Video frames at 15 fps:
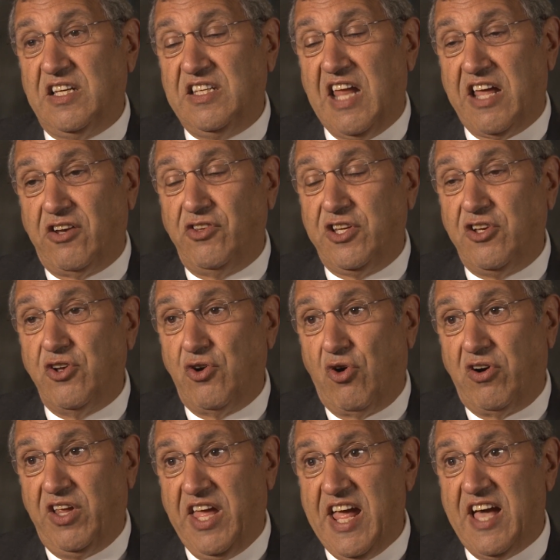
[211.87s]
not only good
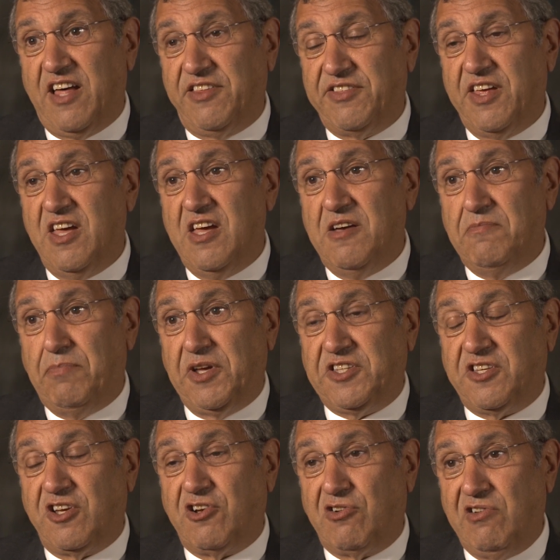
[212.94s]
oral health,
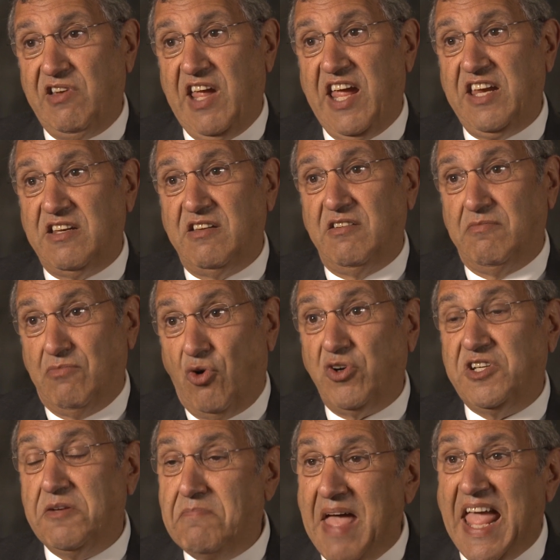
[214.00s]
but to create
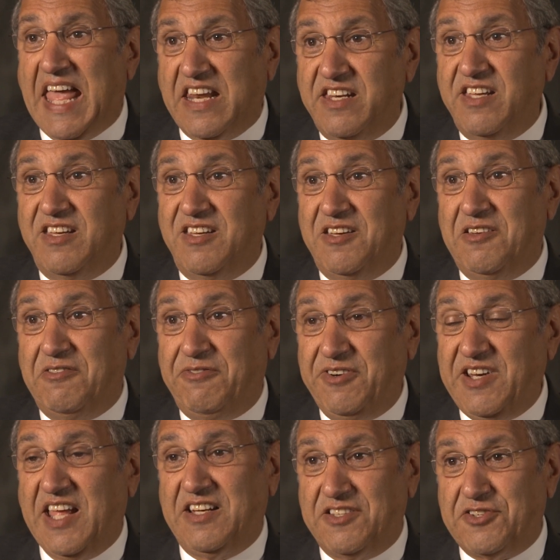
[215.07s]
more demand
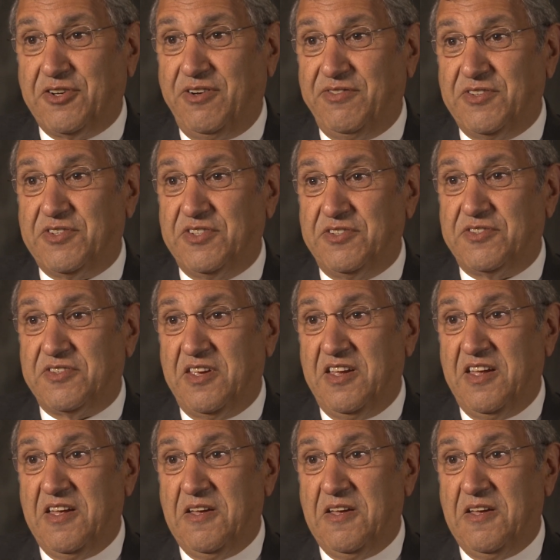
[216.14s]
for dental services.